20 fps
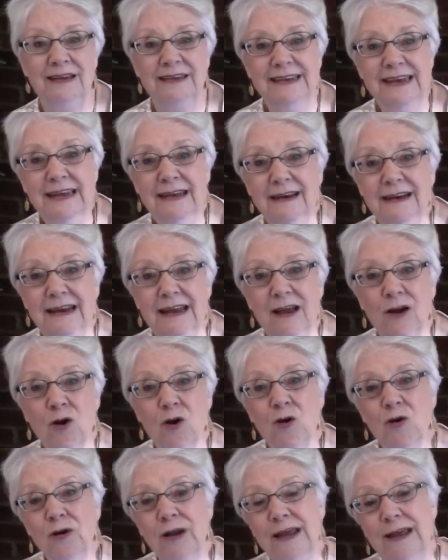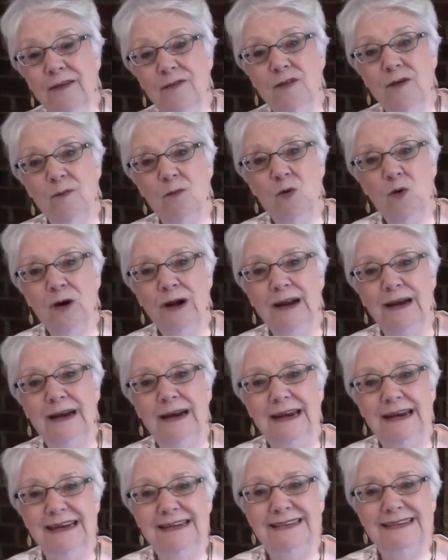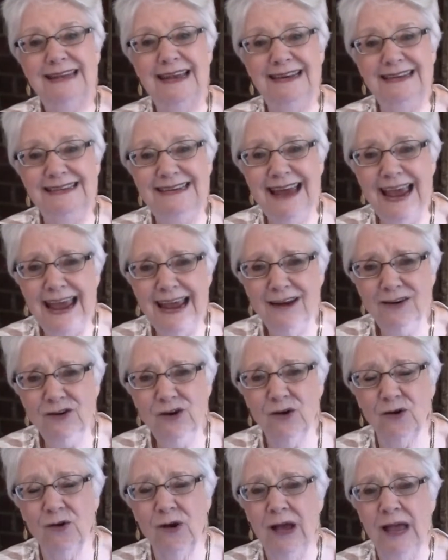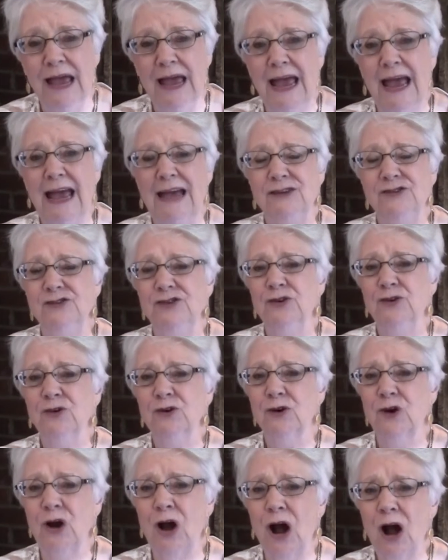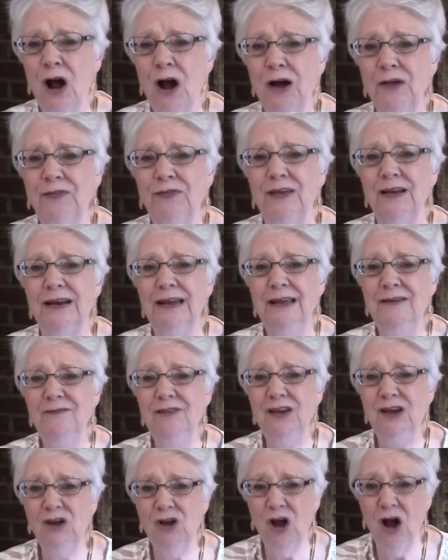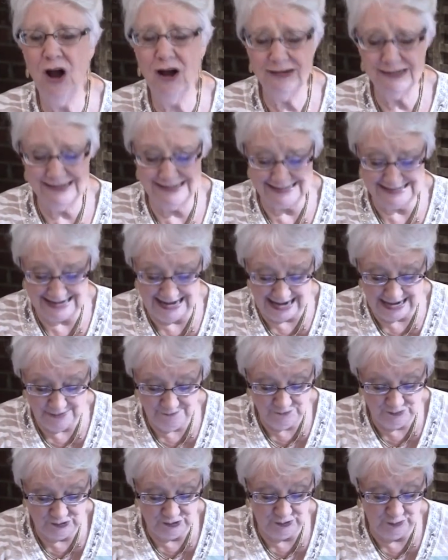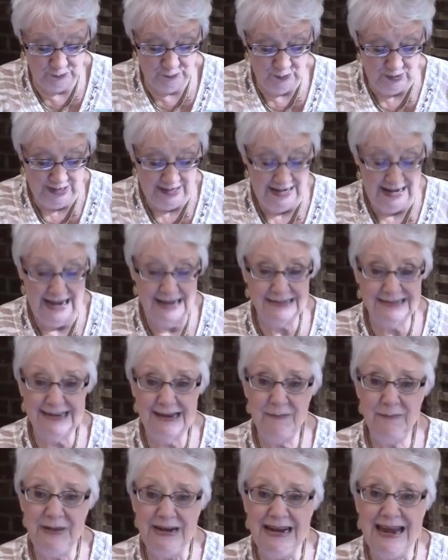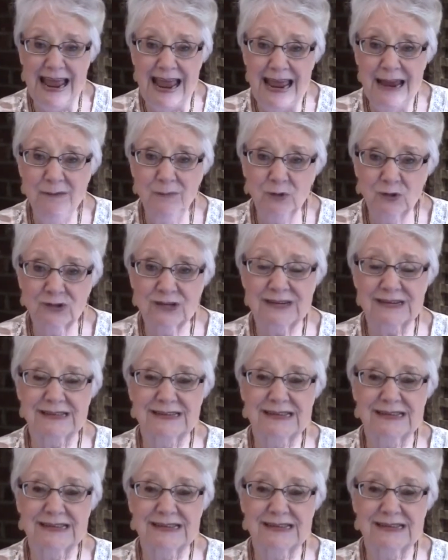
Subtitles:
den early in the morning, and he said, "Daniel, has your God, the living God, saved you? Has he been able to